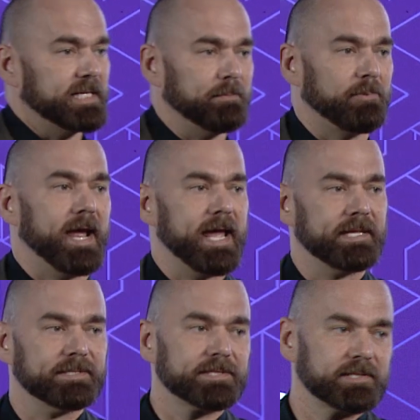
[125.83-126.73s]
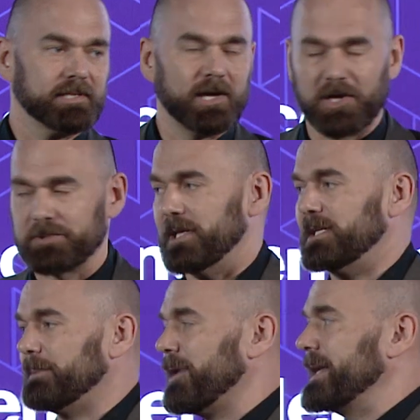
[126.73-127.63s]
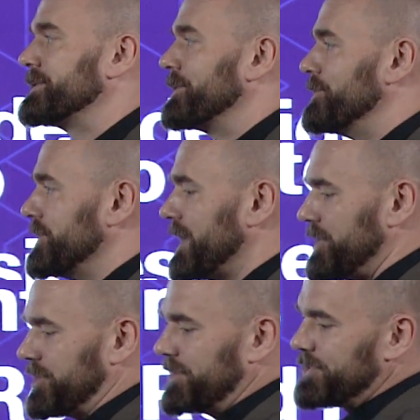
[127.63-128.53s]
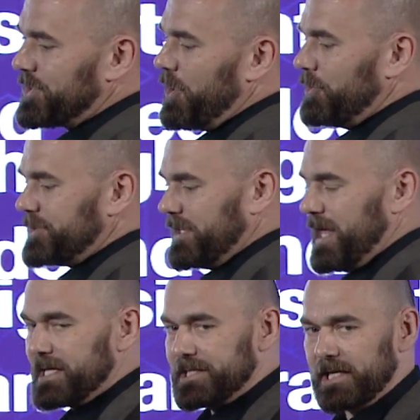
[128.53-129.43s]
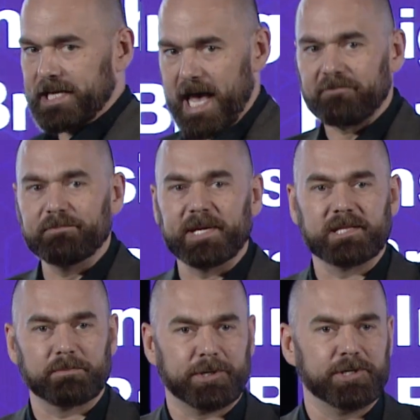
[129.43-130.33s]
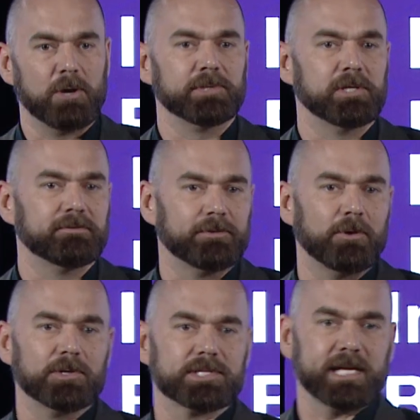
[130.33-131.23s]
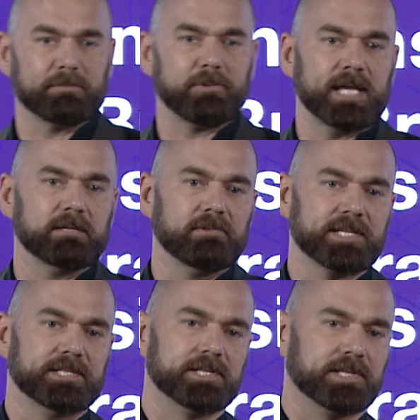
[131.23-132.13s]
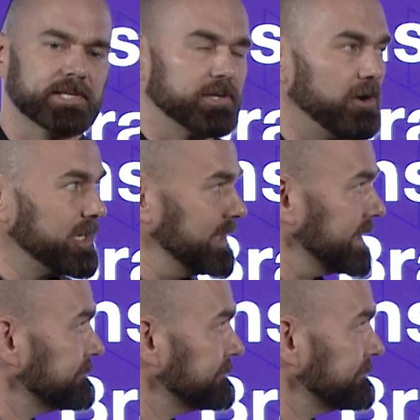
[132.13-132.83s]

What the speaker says: brand associations or hotel assets have been the predominant force in branded residences historically.